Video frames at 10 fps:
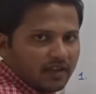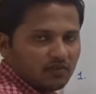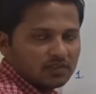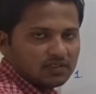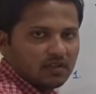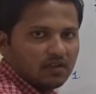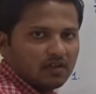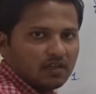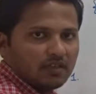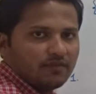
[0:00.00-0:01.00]
traversal.
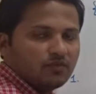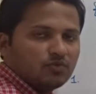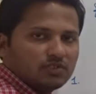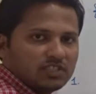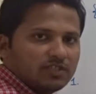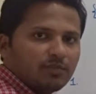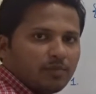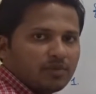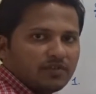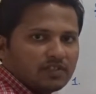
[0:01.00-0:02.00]
If you see my
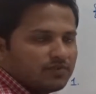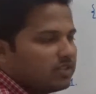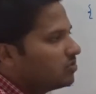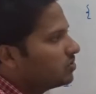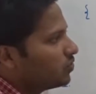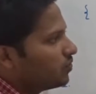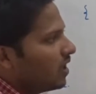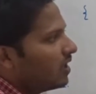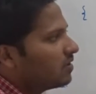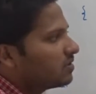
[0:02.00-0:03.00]
previous videos, you will
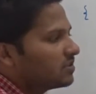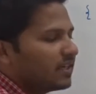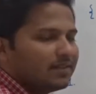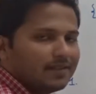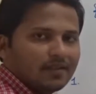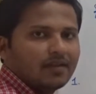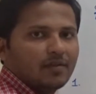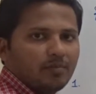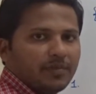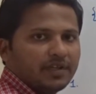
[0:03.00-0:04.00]
understand it
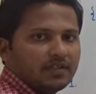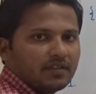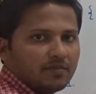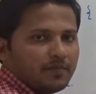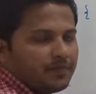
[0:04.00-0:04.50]
better.